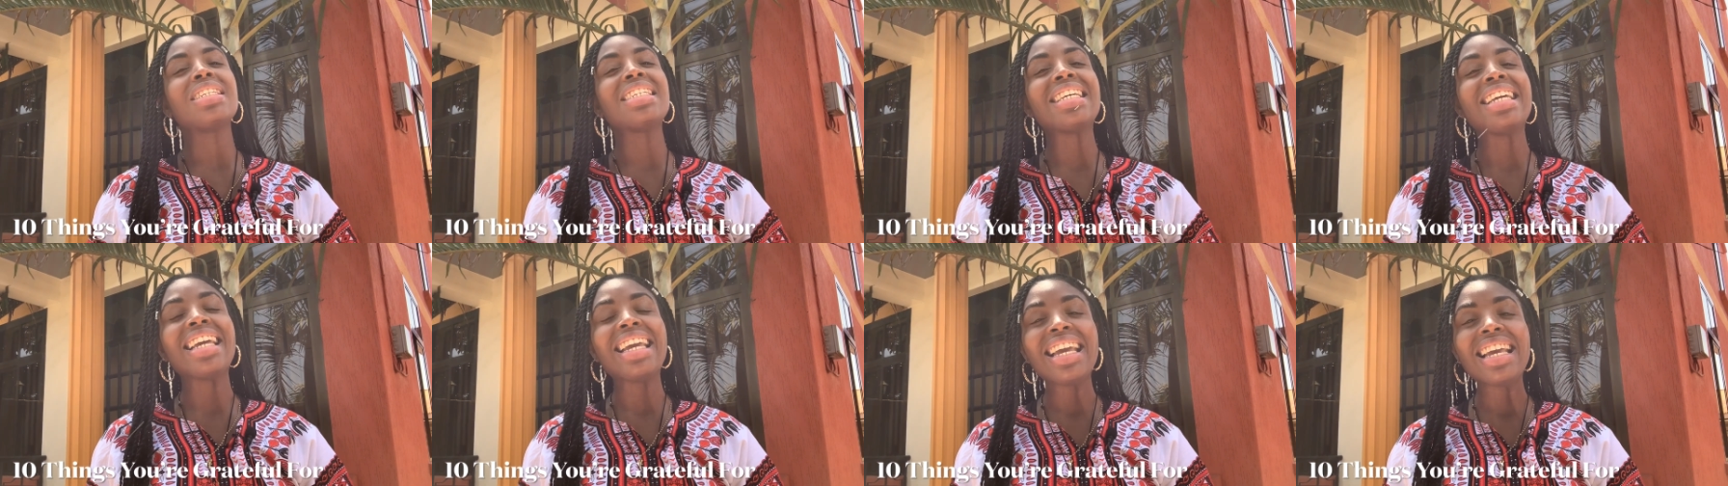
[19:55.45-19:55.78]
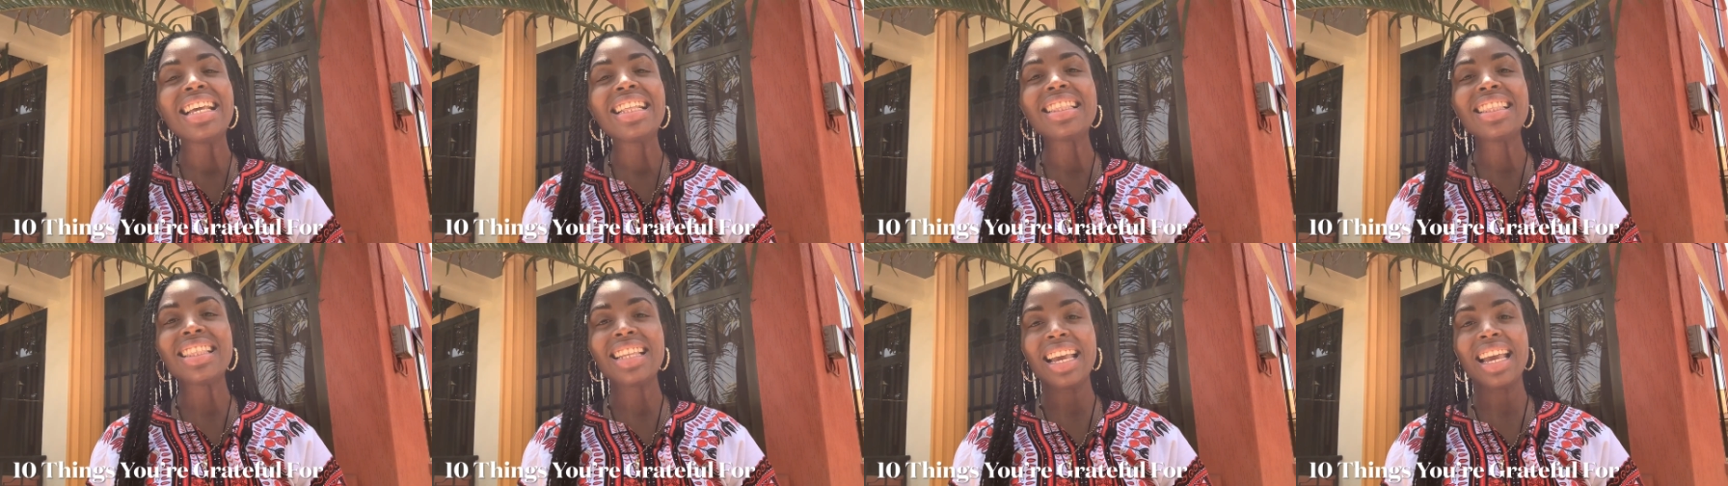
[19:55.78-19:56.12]

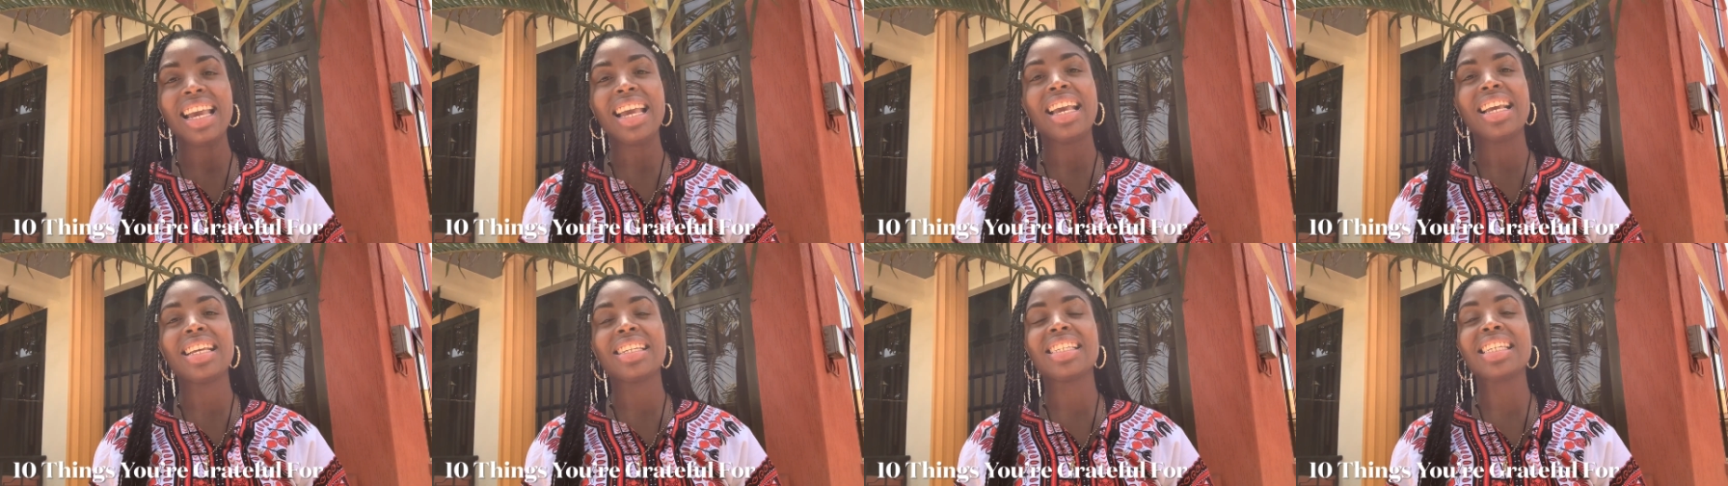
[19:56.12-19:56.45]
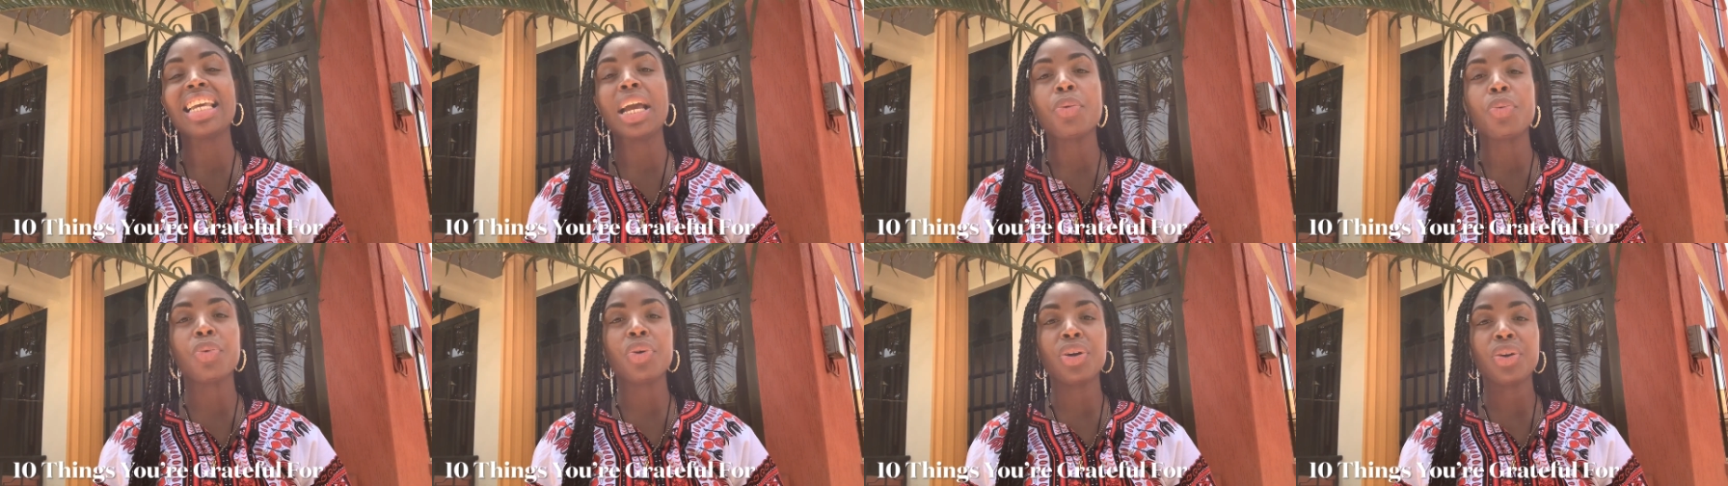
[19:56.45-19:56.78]
10 things
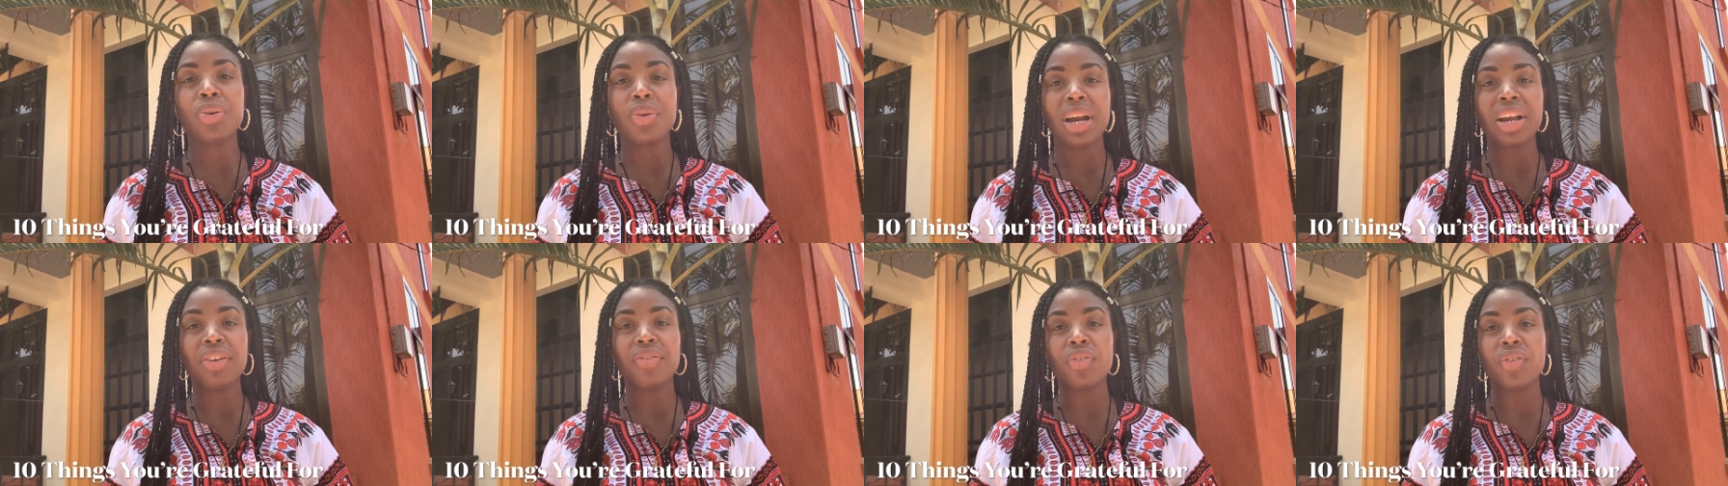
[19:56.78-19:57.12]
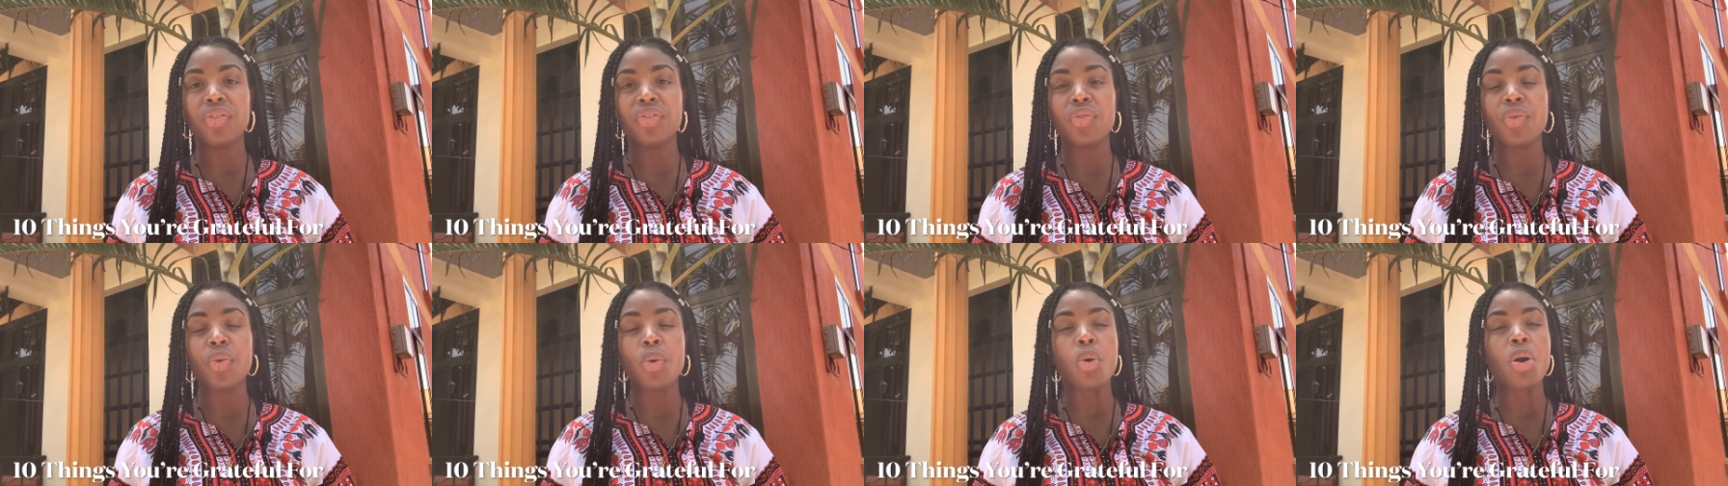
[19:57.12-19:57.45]
that we're grateful
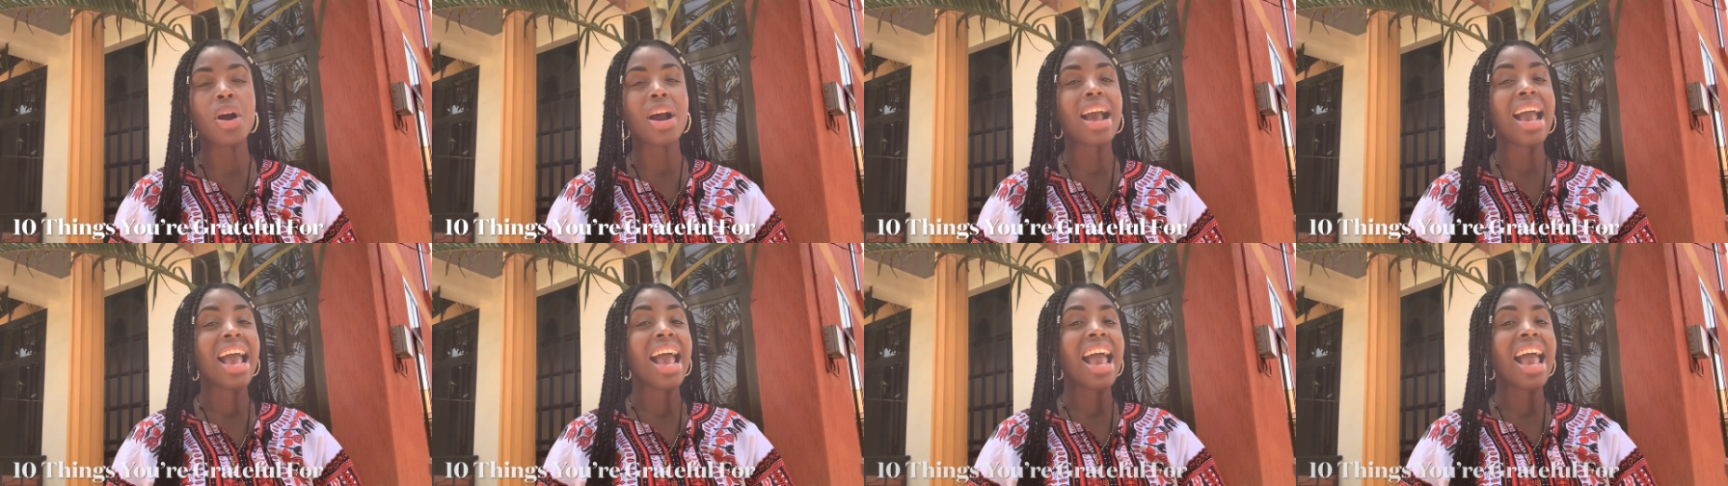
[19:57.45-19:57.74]
for